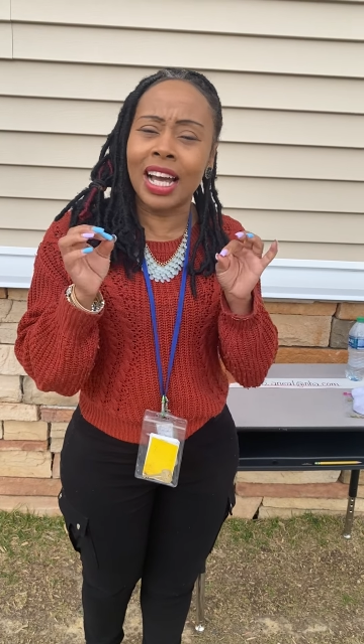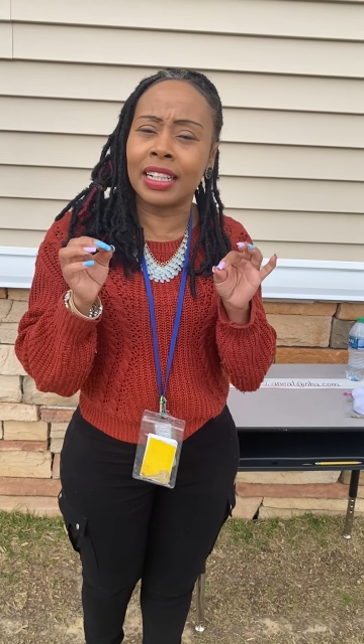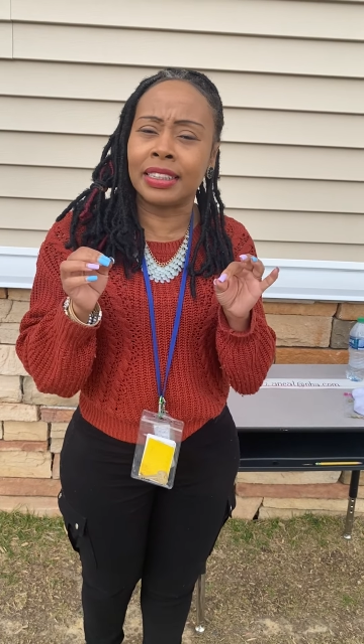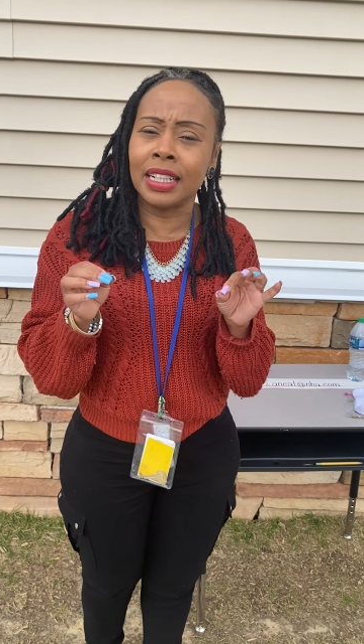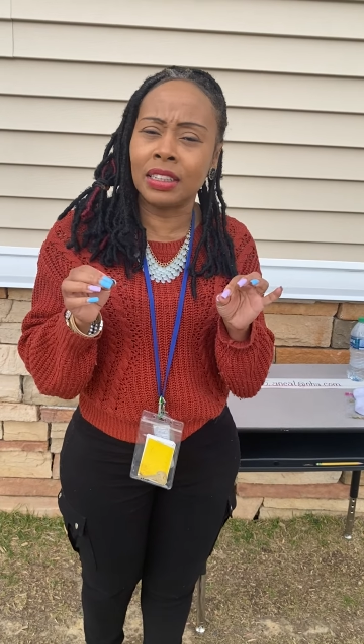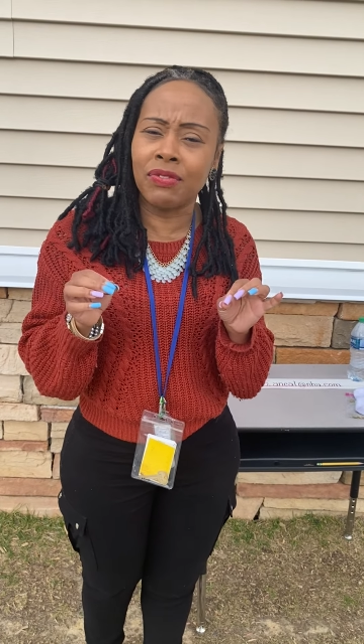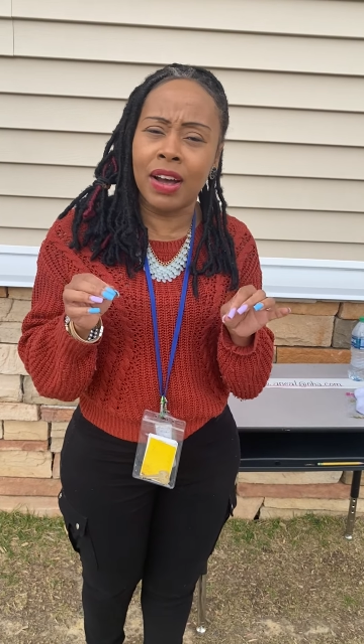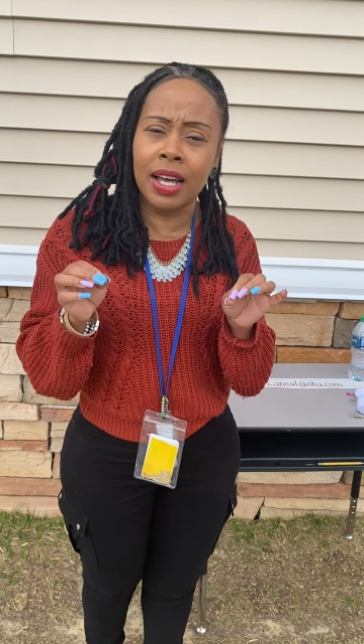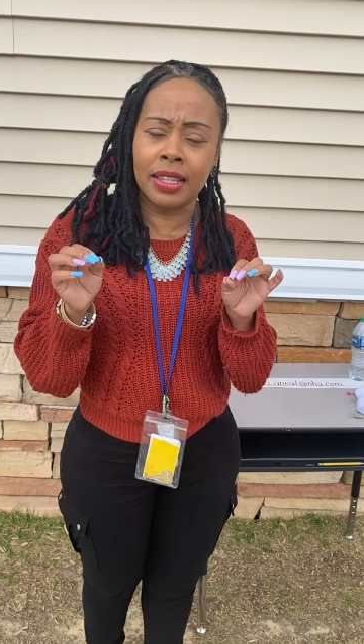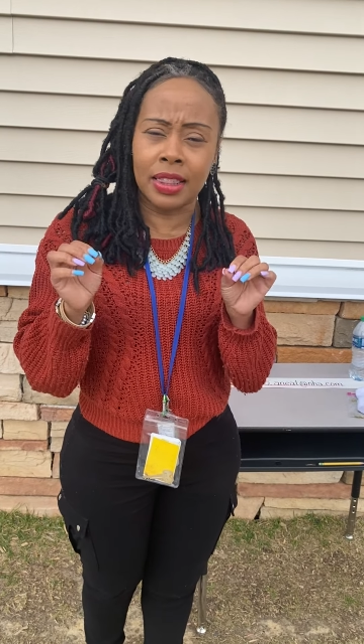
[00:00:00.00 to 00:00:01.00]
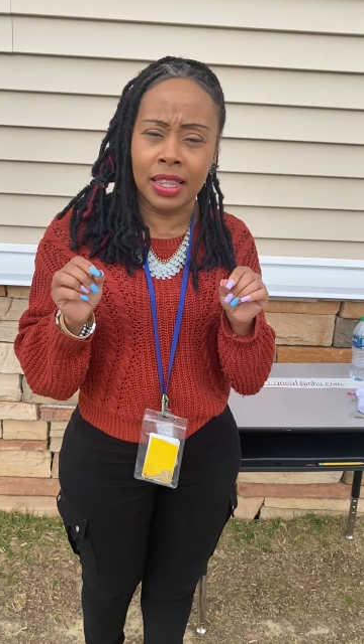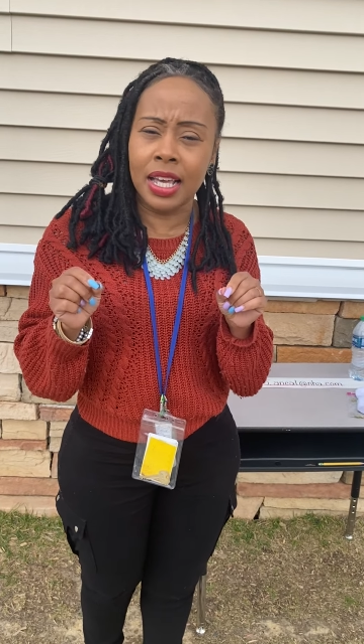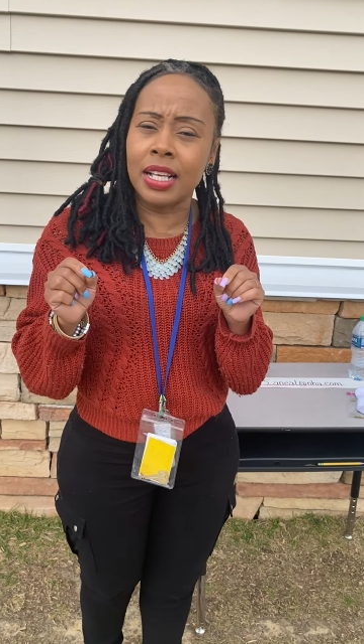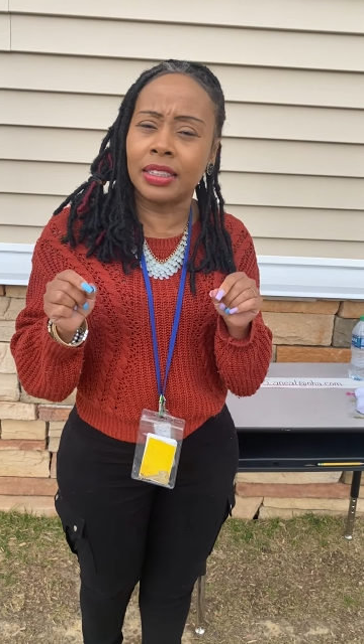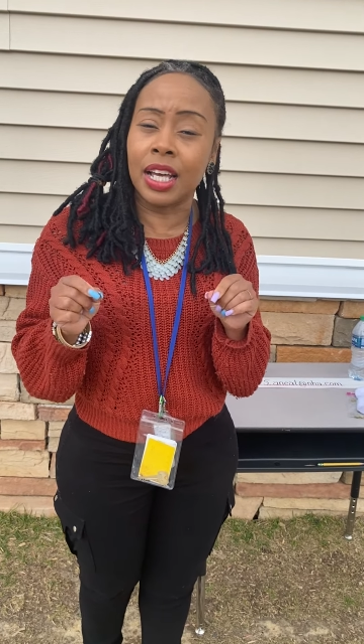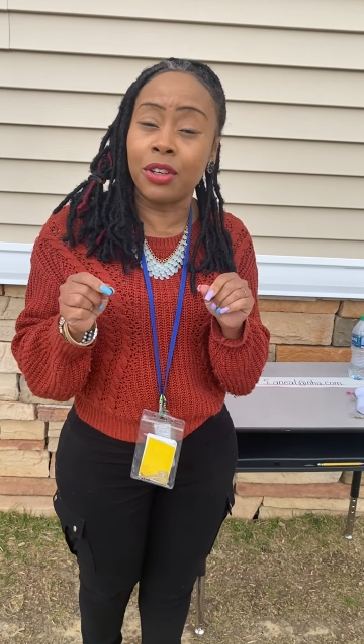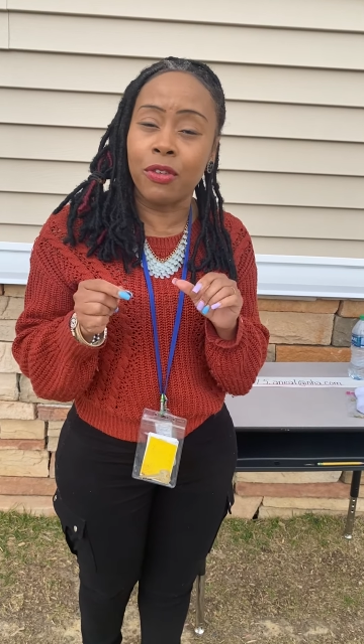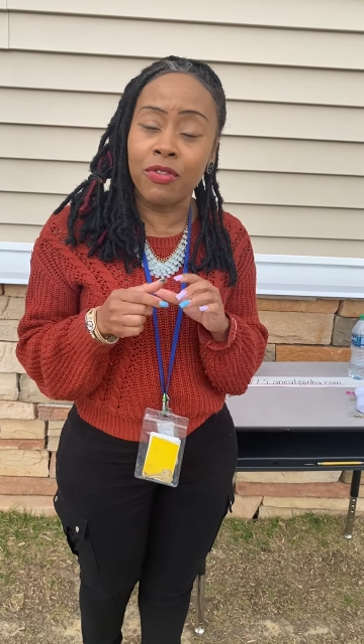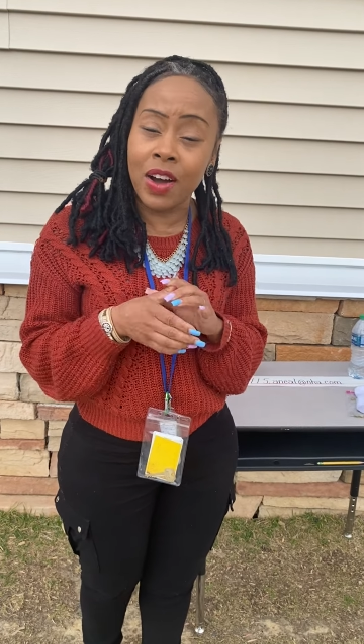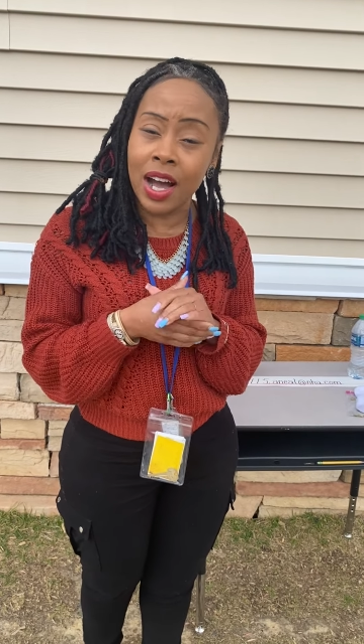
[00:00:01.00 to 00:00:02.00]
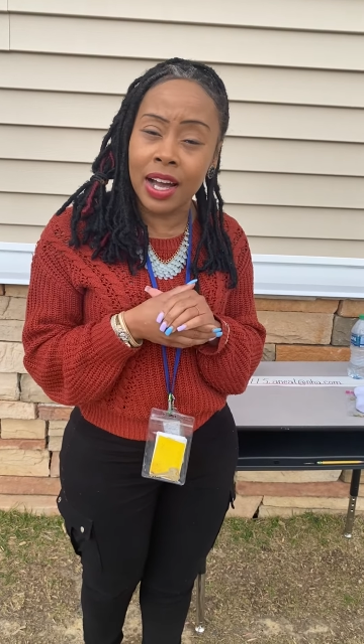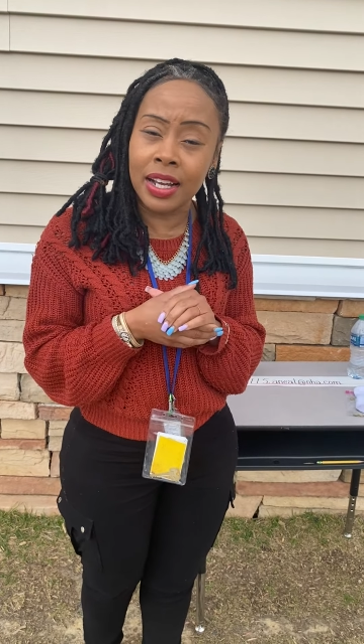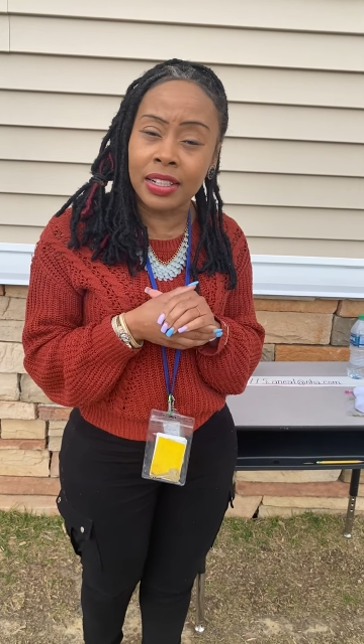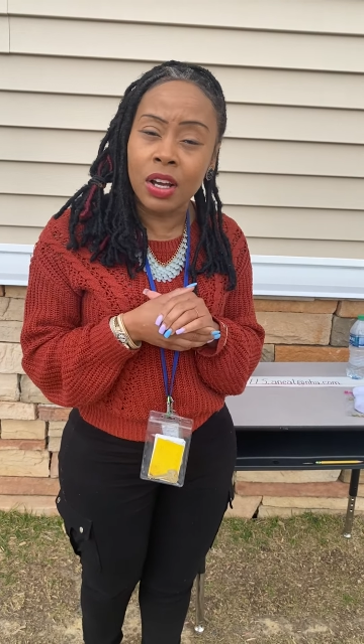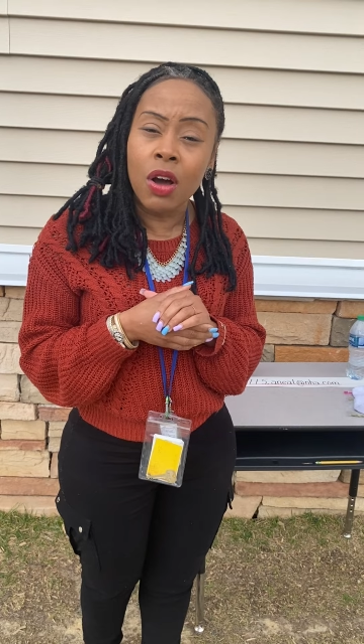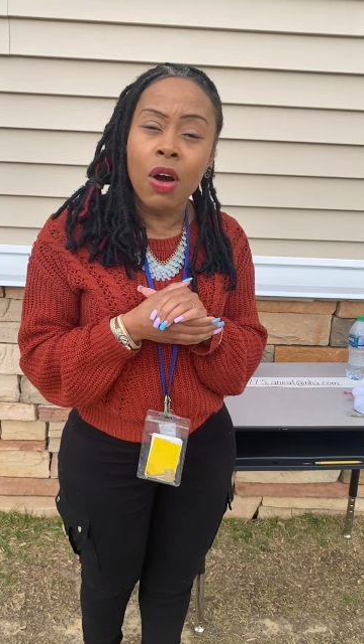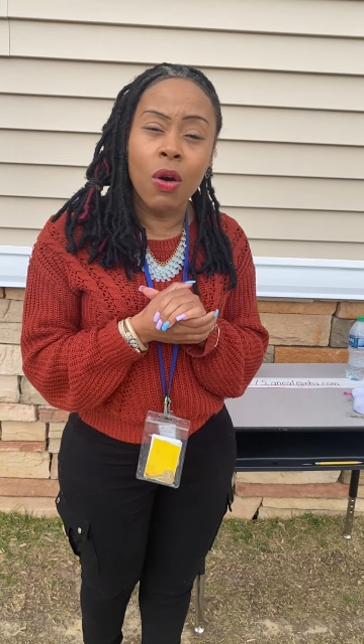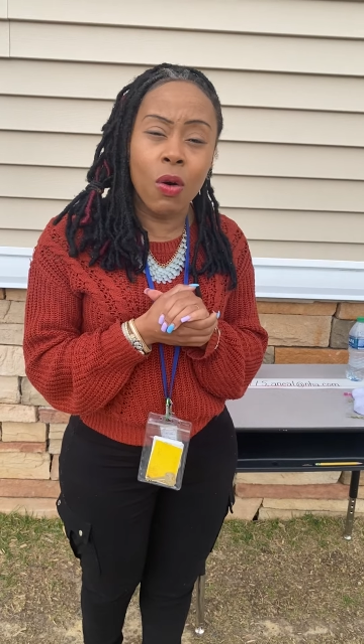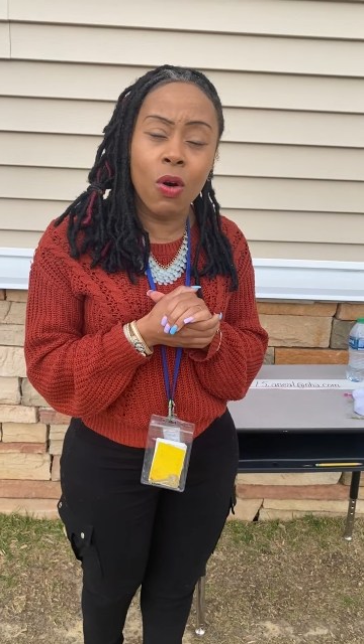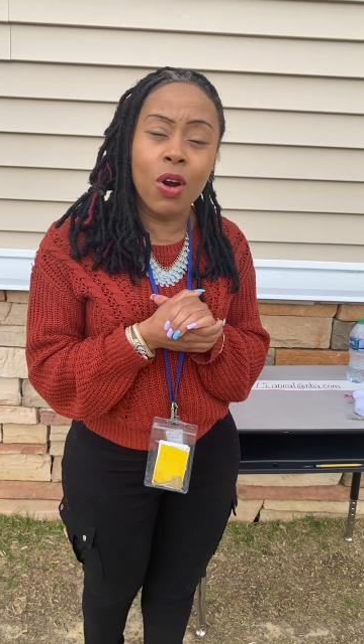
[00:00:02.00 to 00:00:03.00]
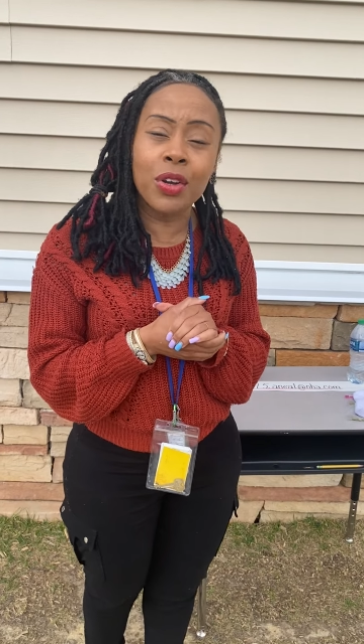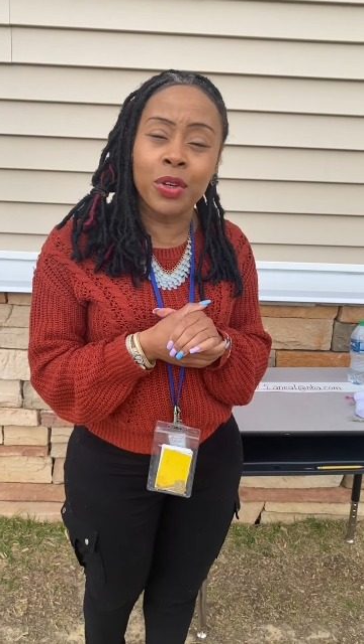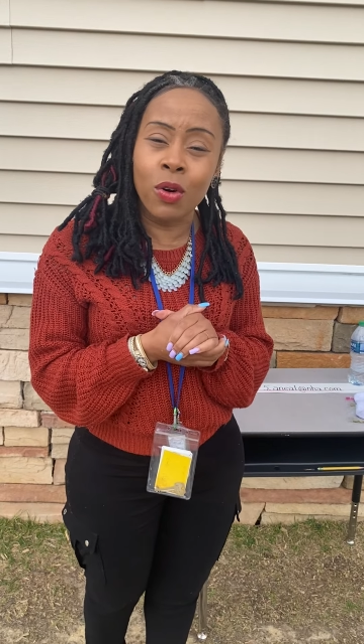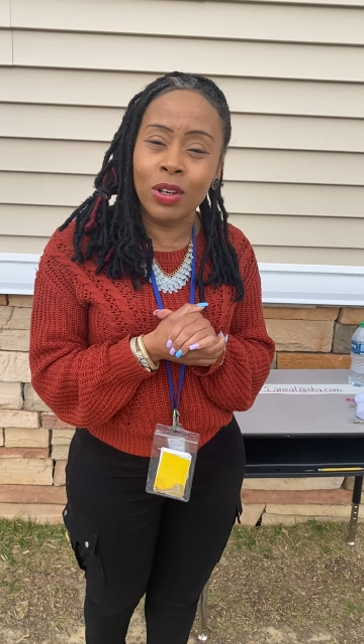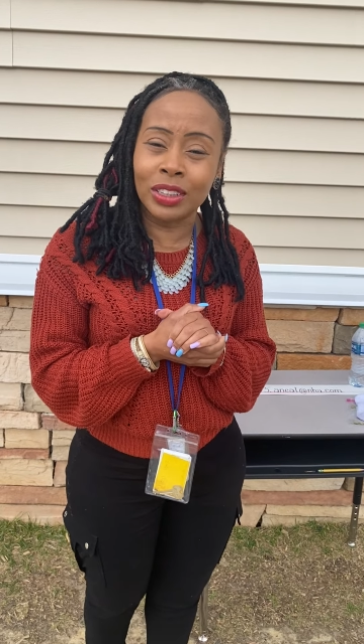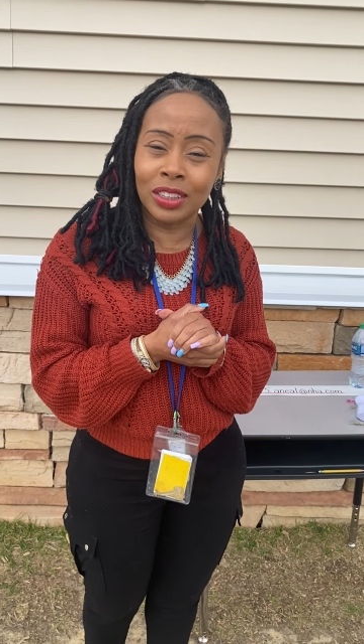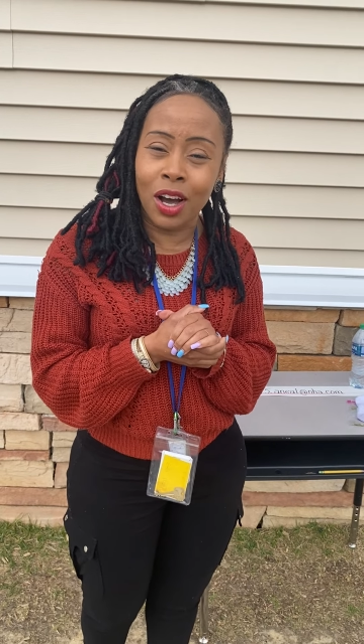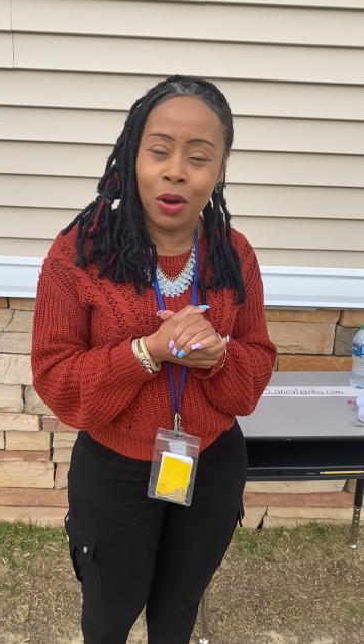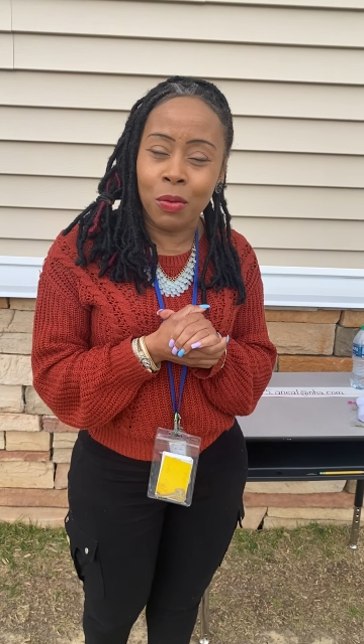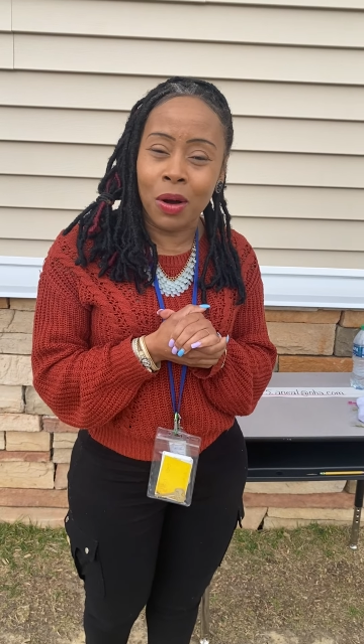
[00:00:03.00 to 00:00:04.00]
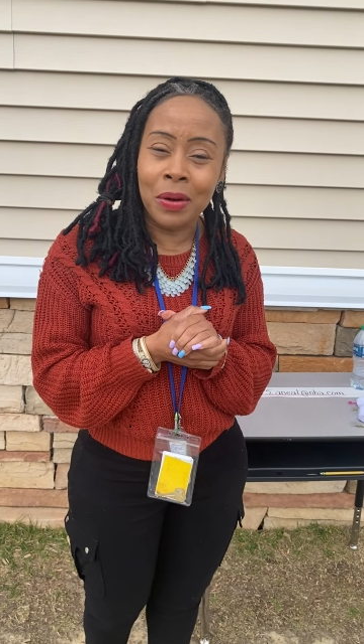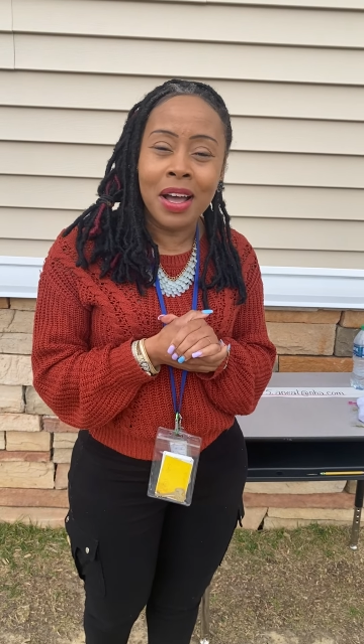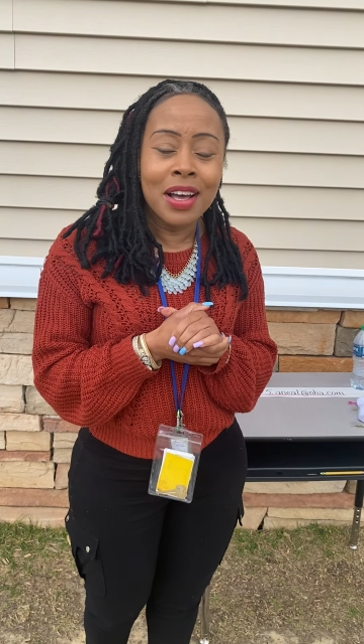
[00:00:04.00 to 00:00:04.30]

identify the things that you find on your sock walk.